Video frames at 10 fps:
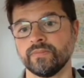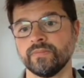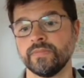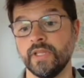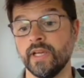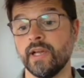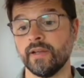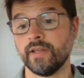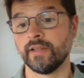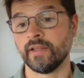Yeah,
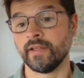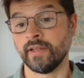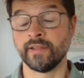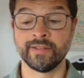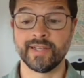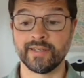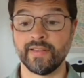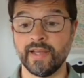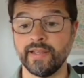exactly that.